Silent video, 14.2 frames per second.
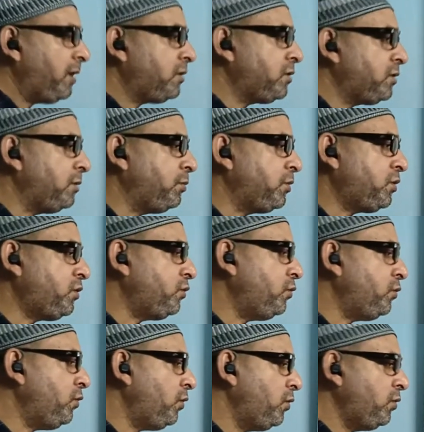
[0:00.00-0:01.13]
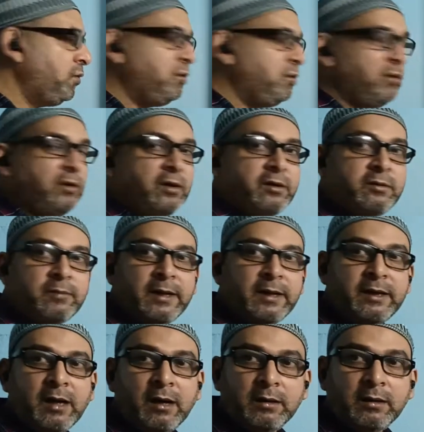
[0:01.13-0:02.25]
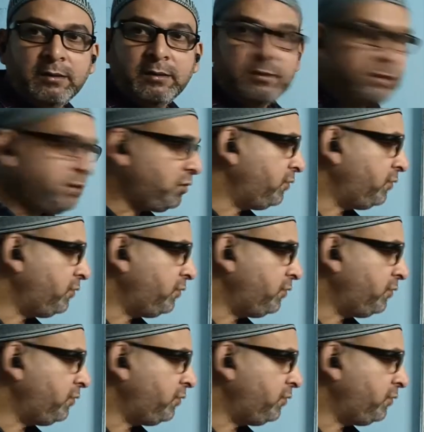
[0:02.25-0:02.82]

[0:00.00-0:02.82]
are supposed to learn by heart, these two